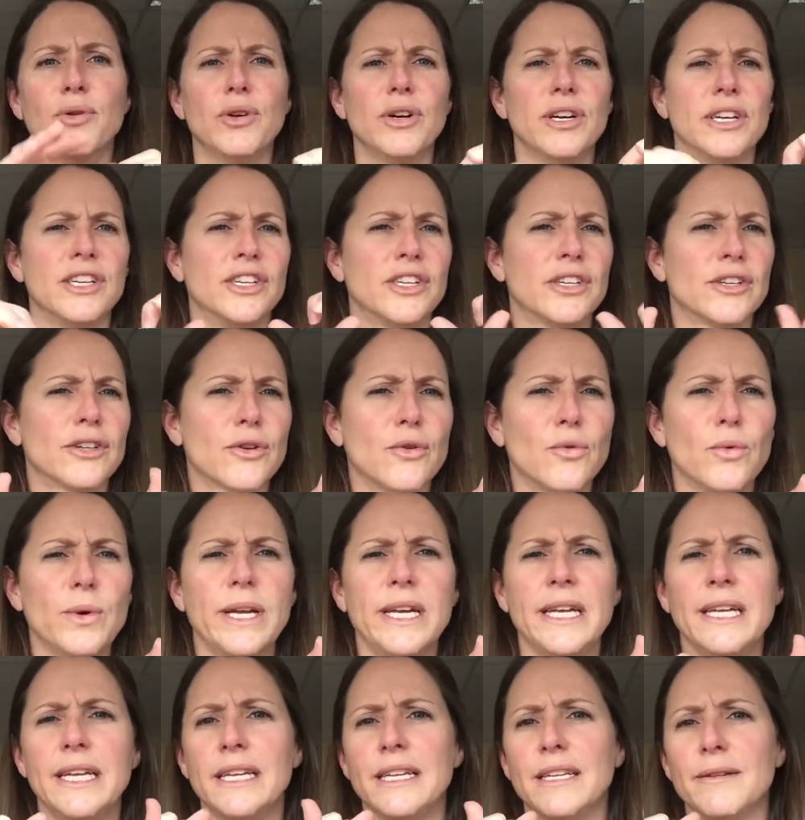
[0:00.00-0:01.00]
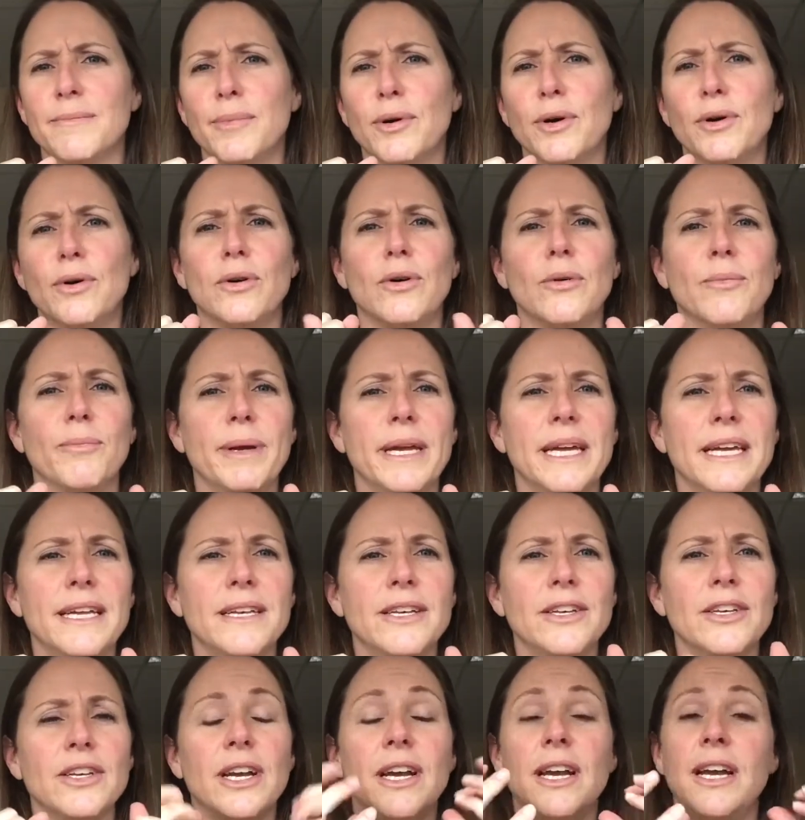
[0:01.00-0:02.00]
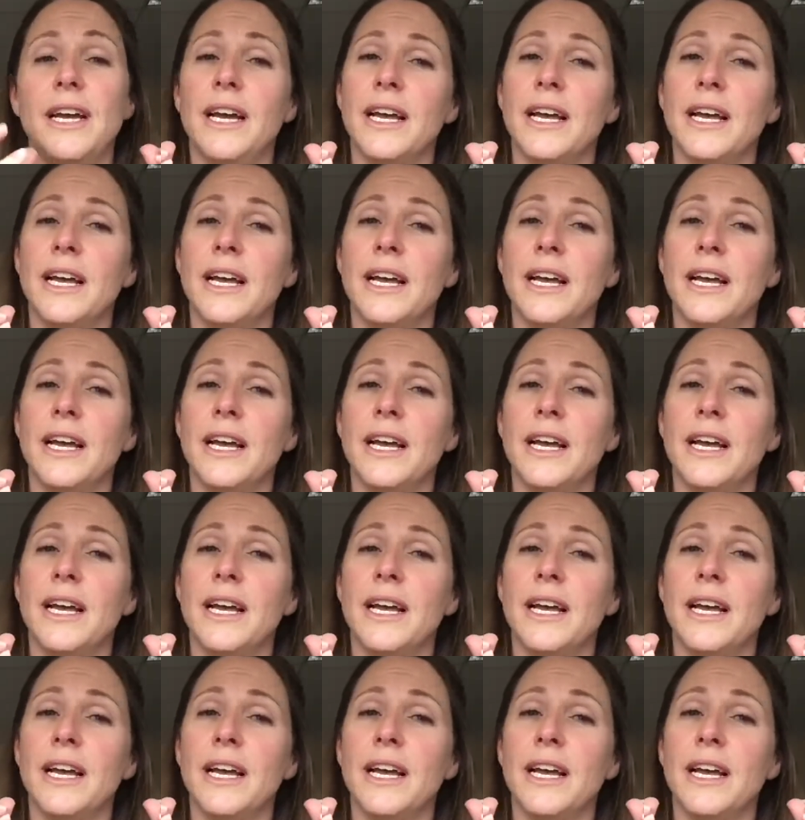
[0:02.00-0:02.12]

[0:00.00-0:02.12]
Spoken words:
push, squeeze, pull, pinch,